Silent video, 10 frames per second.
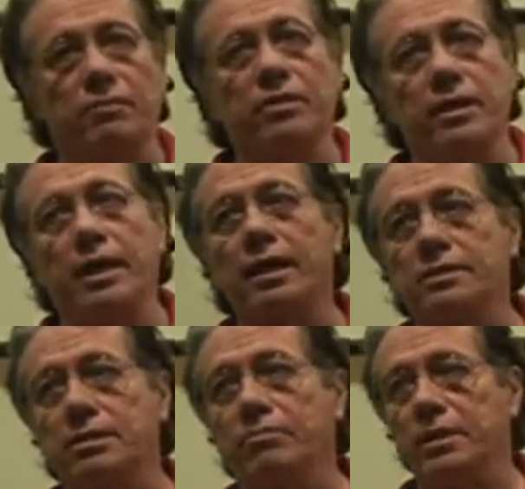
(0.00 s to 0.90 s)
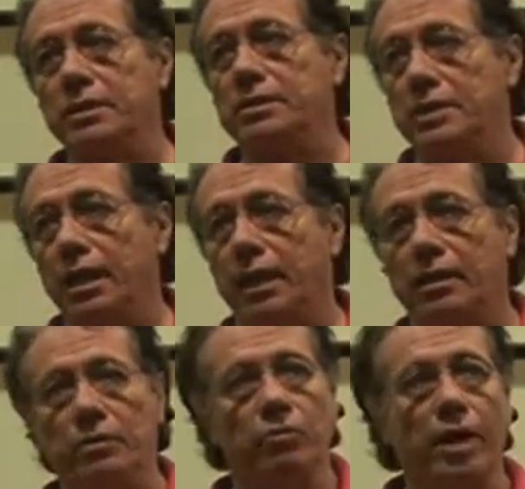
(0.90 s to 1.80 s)
everything had something to say.
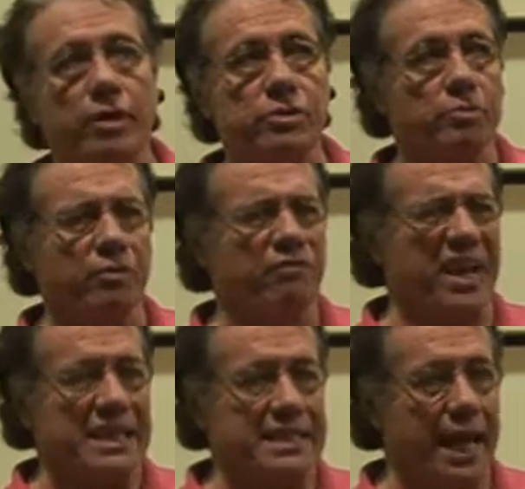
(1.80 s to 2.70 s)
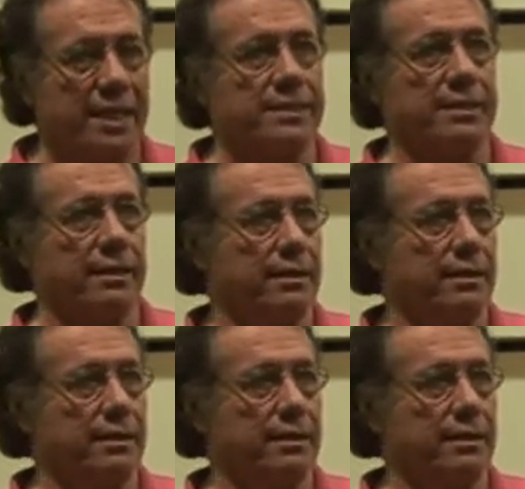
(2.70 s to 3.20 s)
The writers were fantastic.